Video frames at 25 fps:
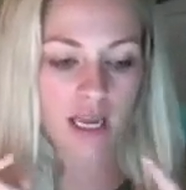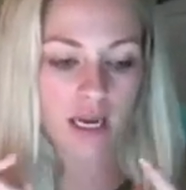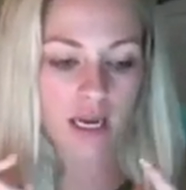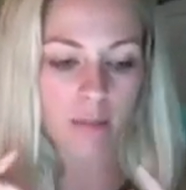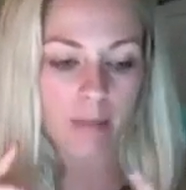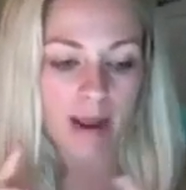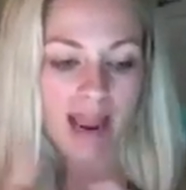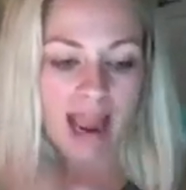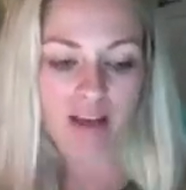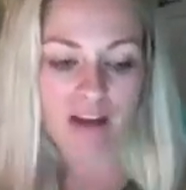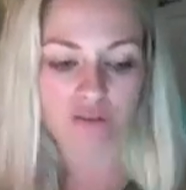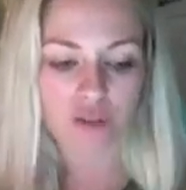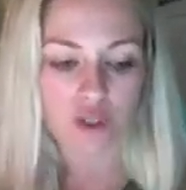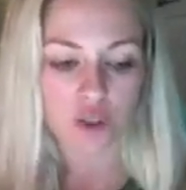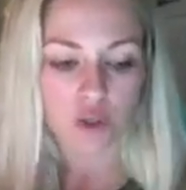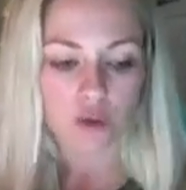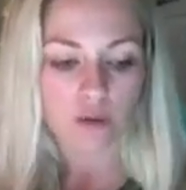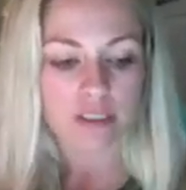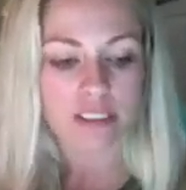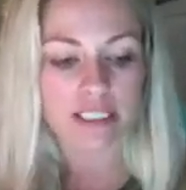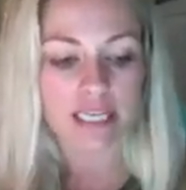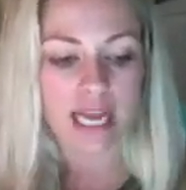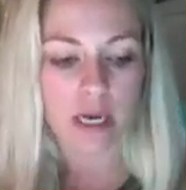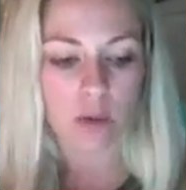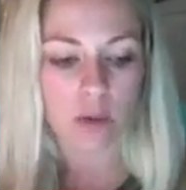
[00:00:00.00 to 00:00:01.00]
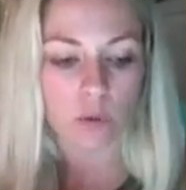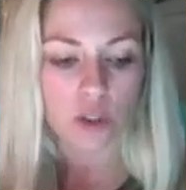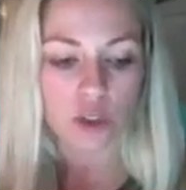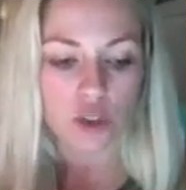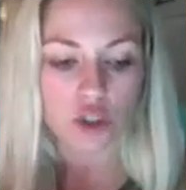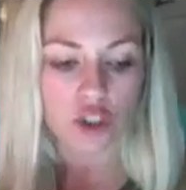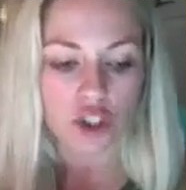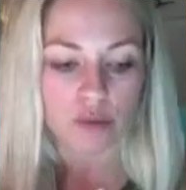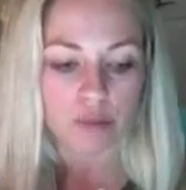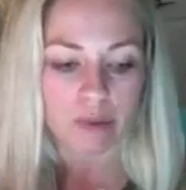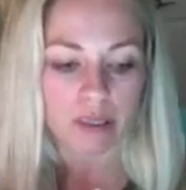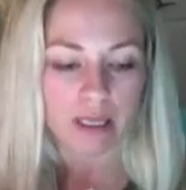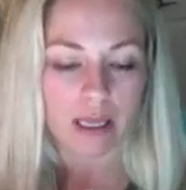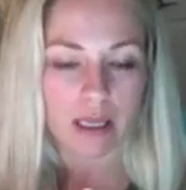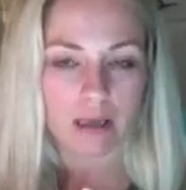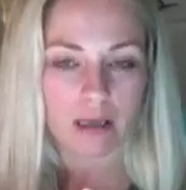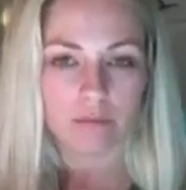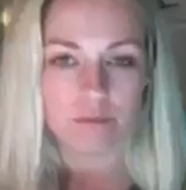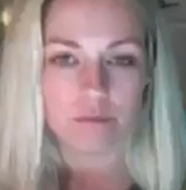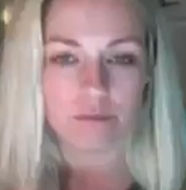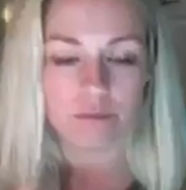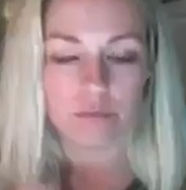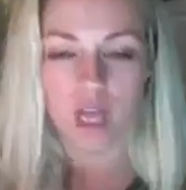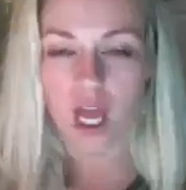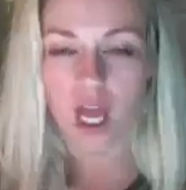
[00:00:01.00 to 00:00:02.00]
Then my afternoon snack would usually
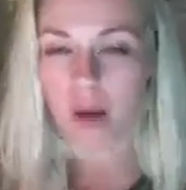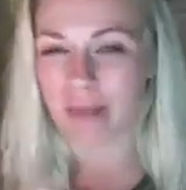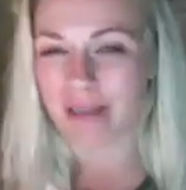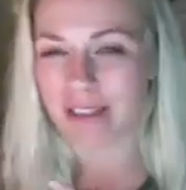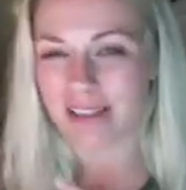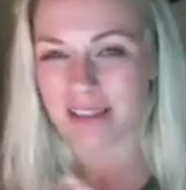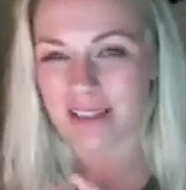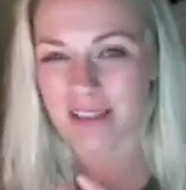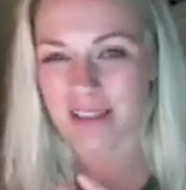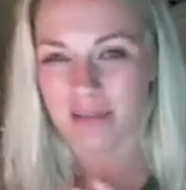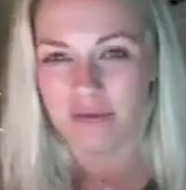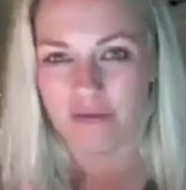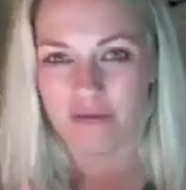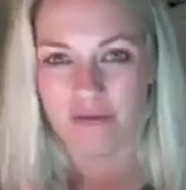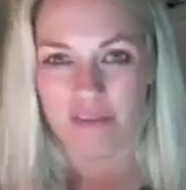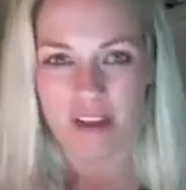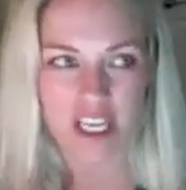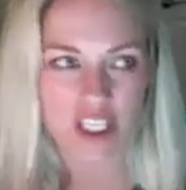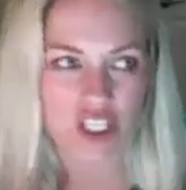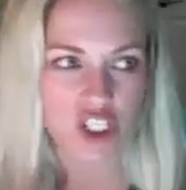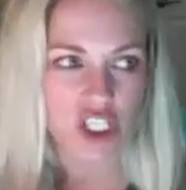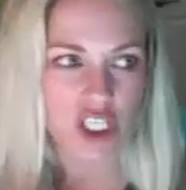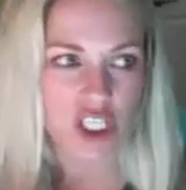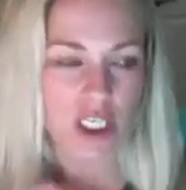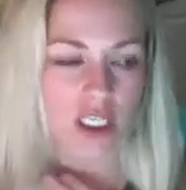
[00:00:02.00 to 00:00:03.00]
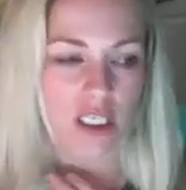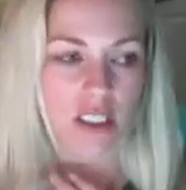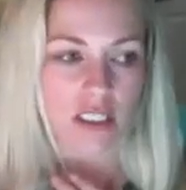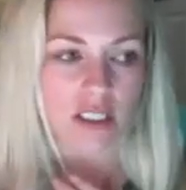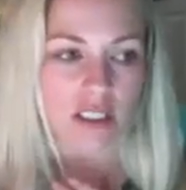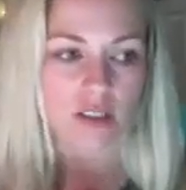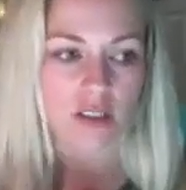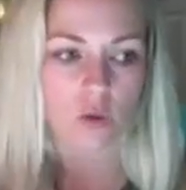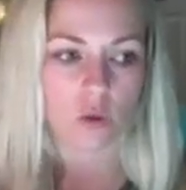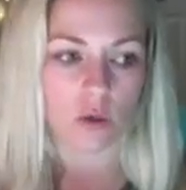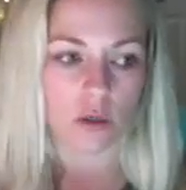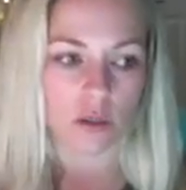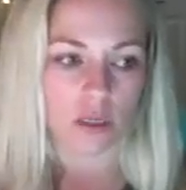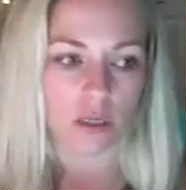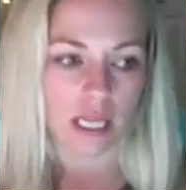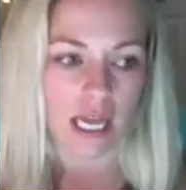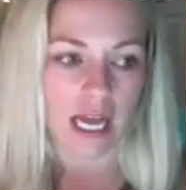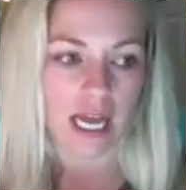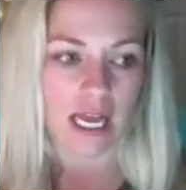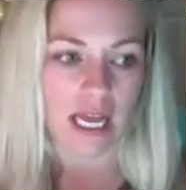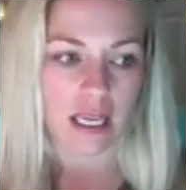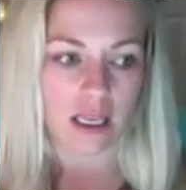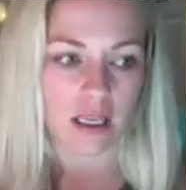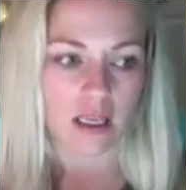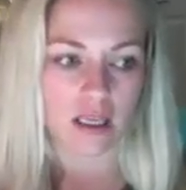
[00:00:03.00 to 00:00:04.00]
be like hummus and veggies,
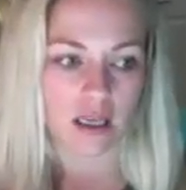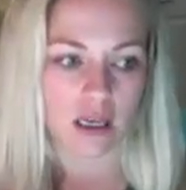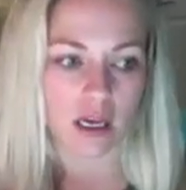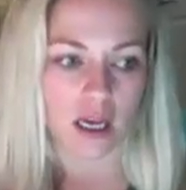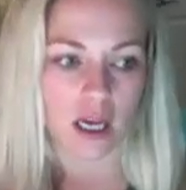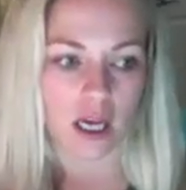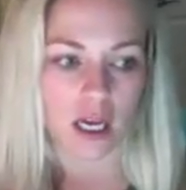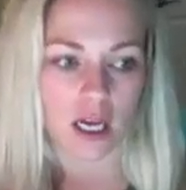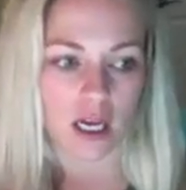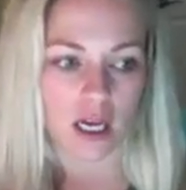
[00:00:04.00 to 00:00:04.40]
or like